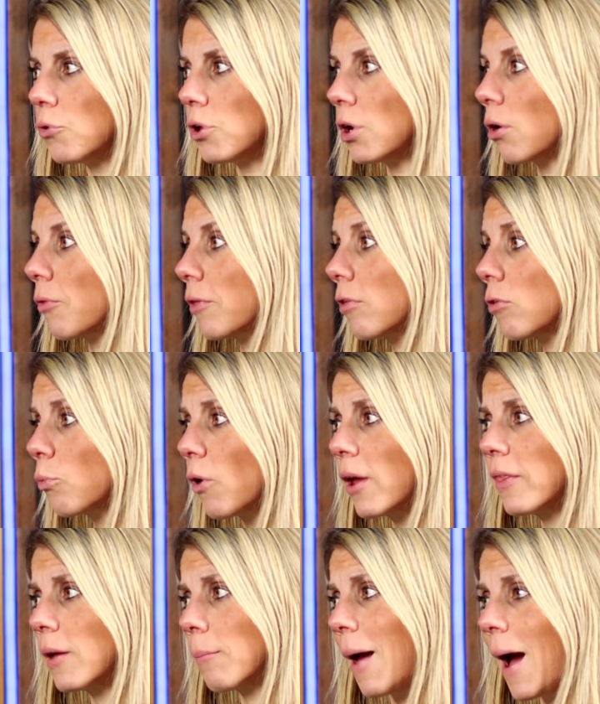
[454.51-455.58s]
This is where I
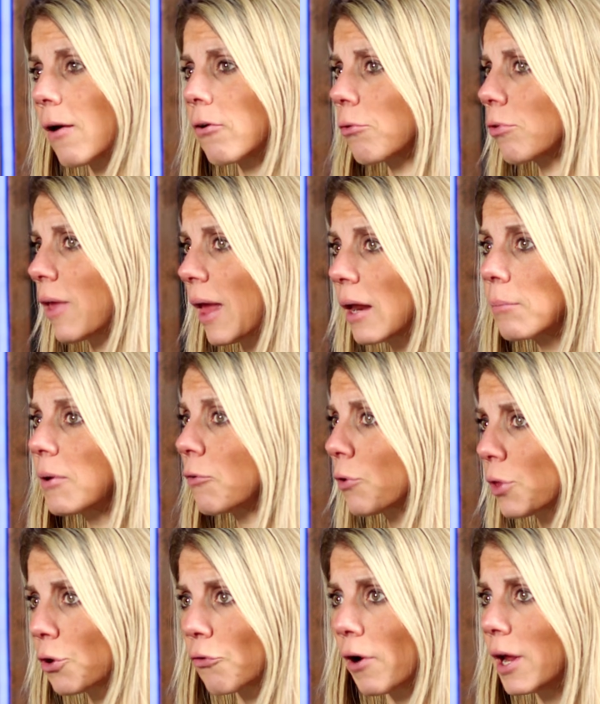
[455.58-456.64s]
think macros can be
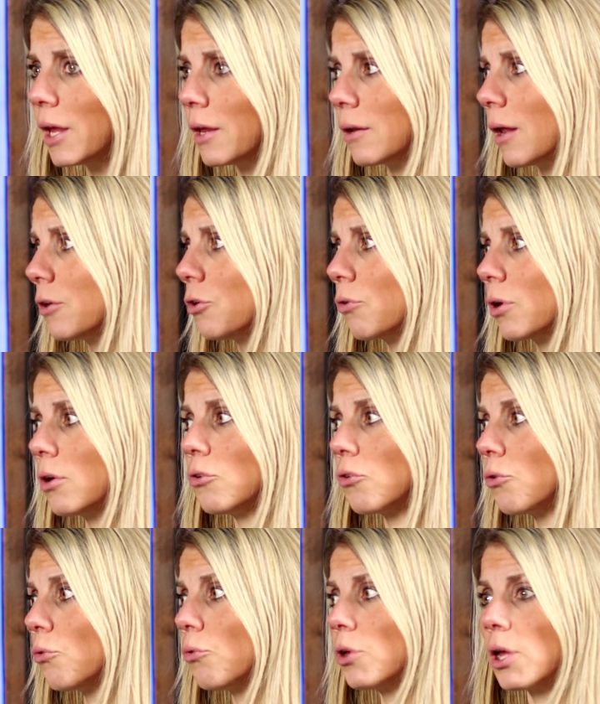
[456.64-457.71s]
really great. And you can
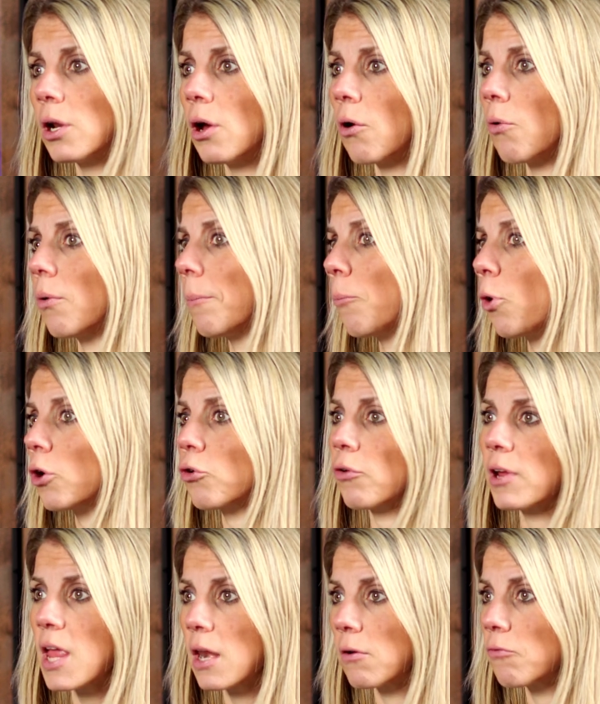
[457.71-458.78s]
do, more
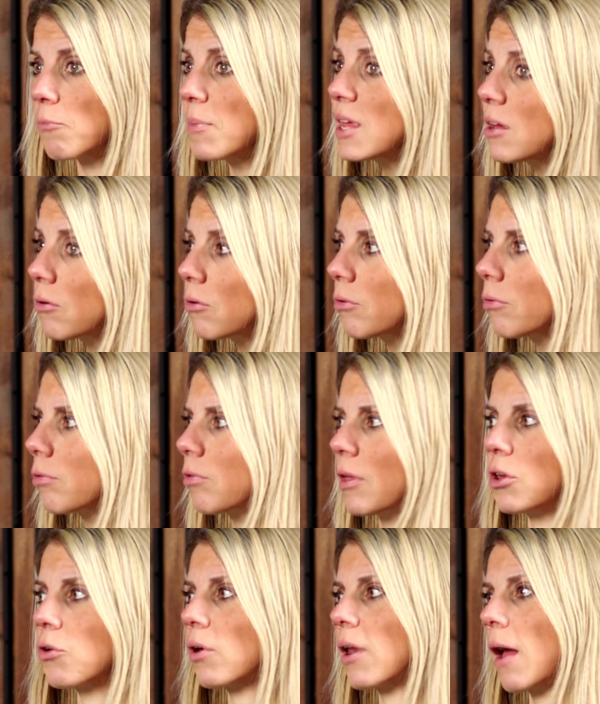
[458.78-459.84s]
creative meals and
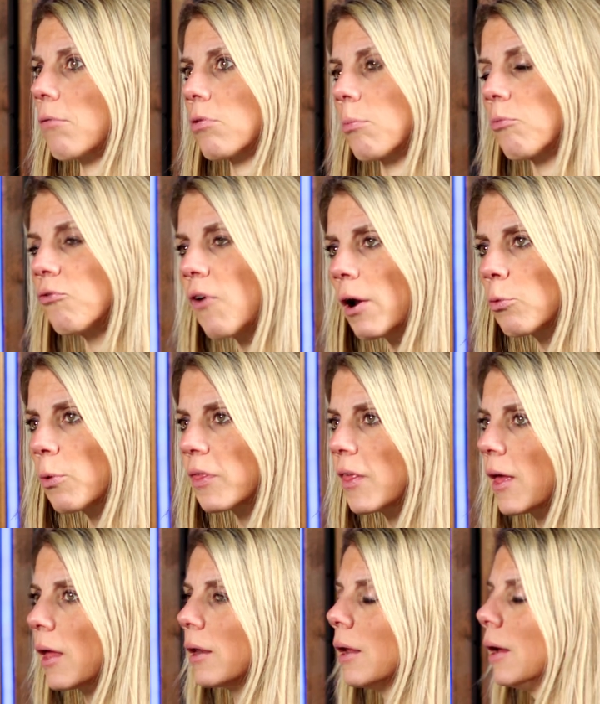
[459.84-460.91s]
you can have some fun with
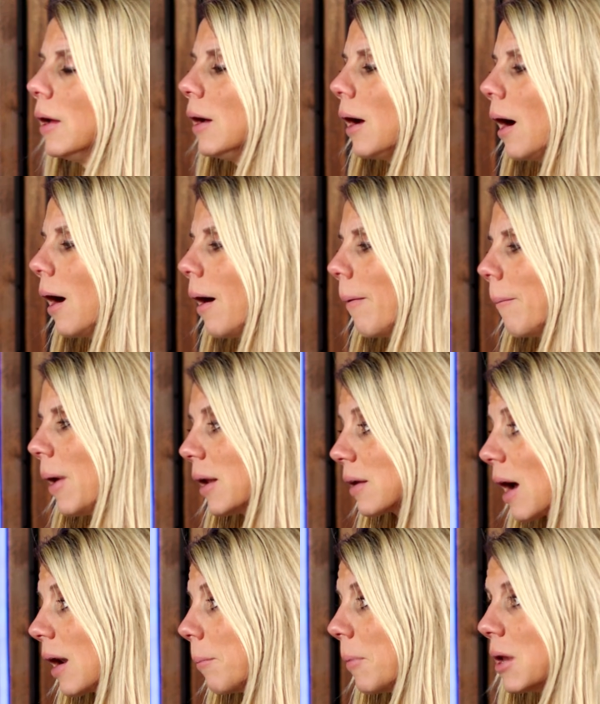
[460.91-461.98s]
it, and
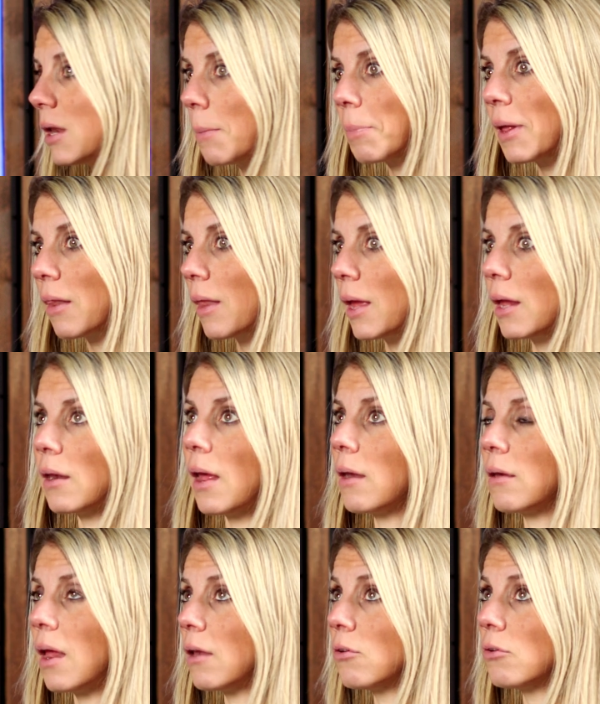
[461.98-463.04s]
kind of manipulate.
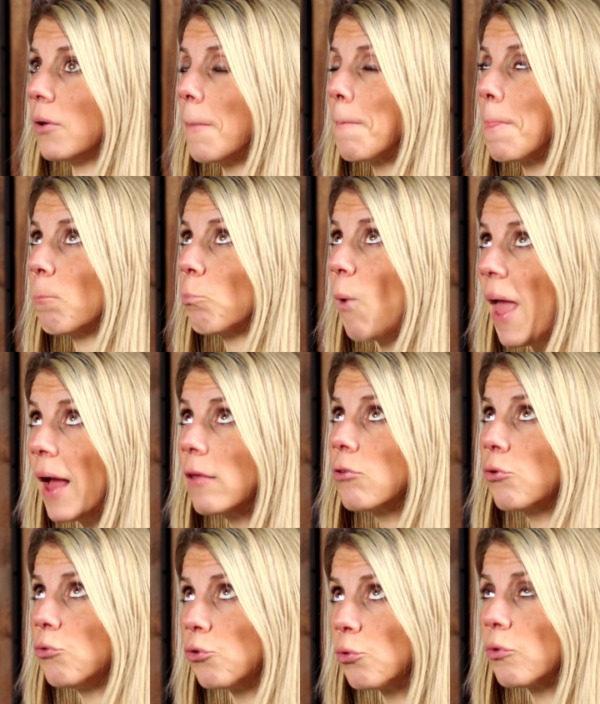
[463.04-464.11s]
And as
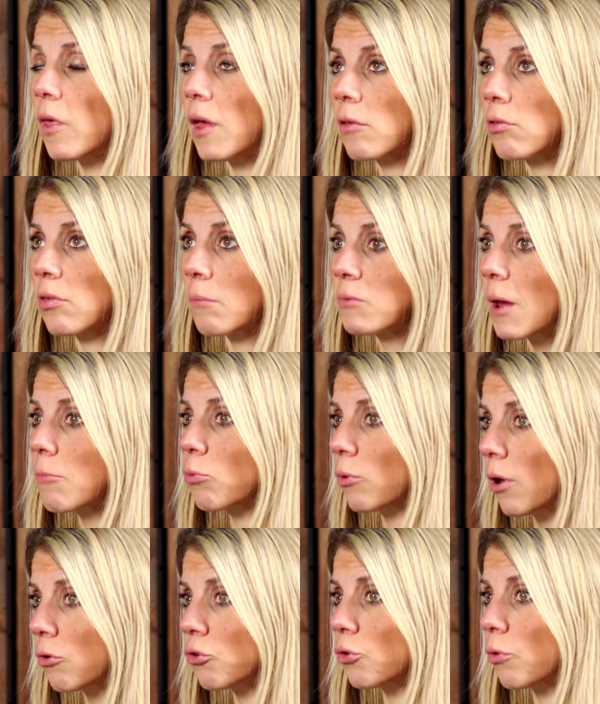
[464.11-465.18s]
you do this, sometimes what
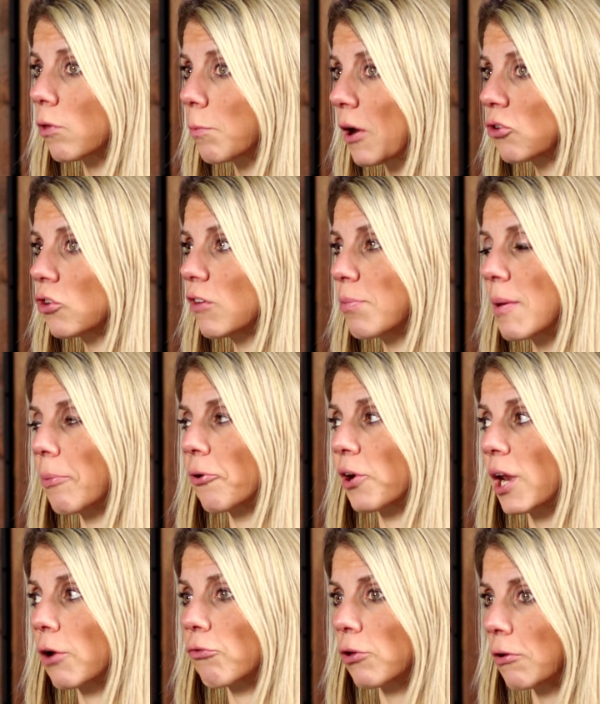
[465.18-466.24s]
I'll do, especially if people are
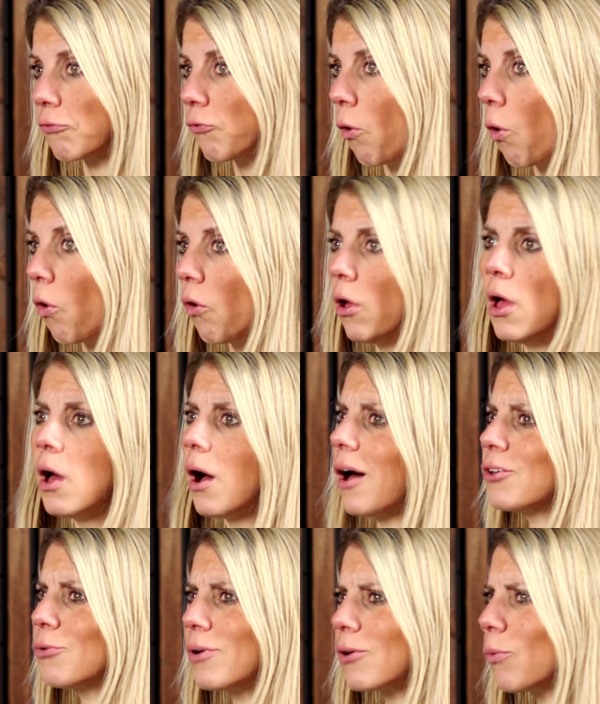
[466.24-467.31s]
getting really full, I'll
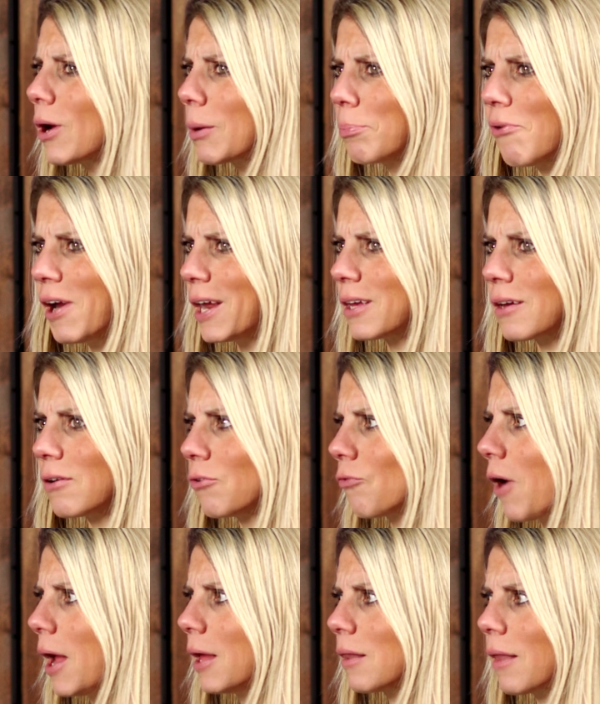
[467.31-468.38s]
do a quick break,
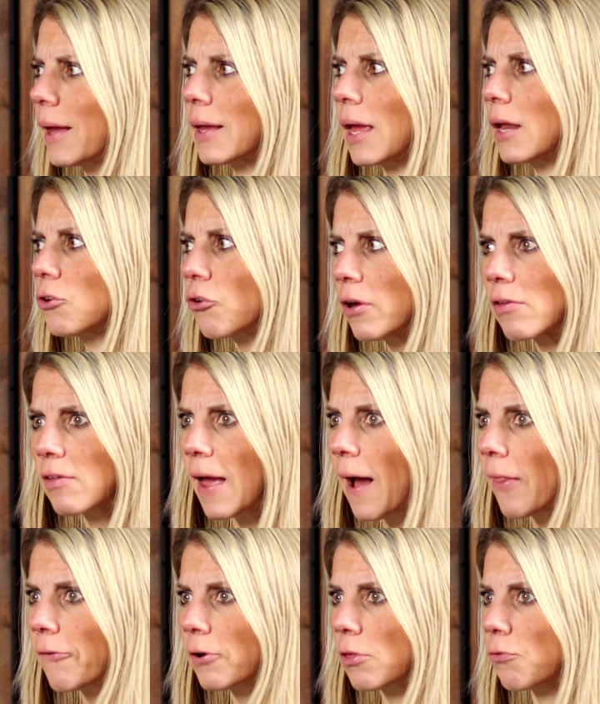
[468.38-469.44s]
right? Like increase
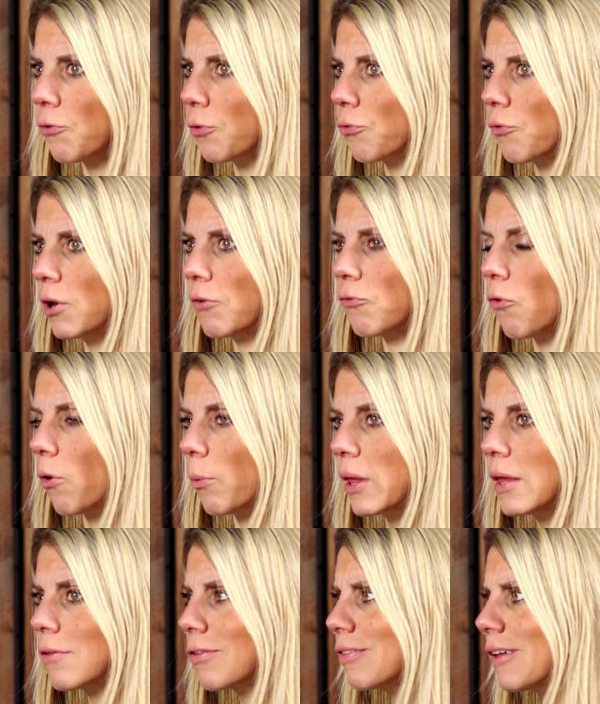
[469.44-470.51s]
calories for 3 to 4
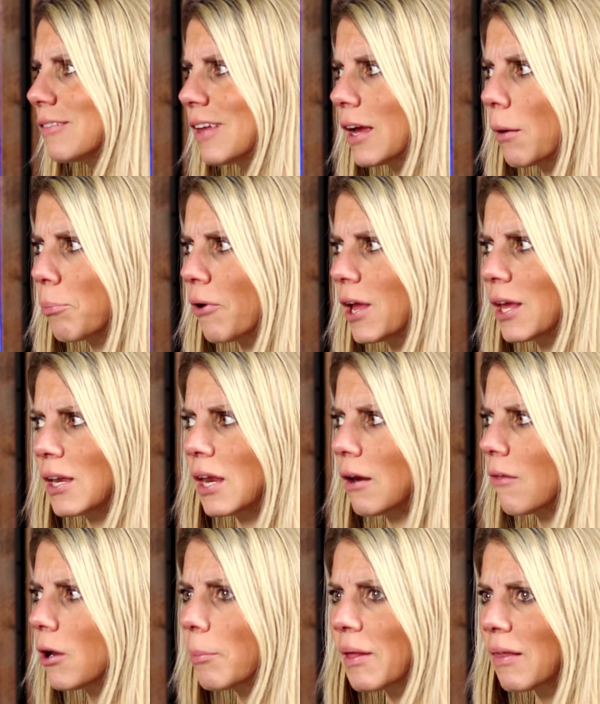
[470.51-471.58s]
weeks and then take a break and eat a
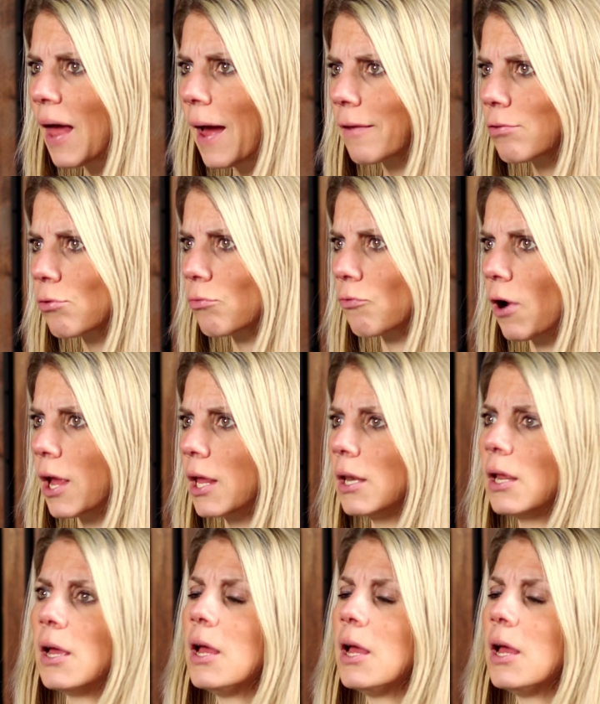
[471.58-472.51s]
little bit less, right?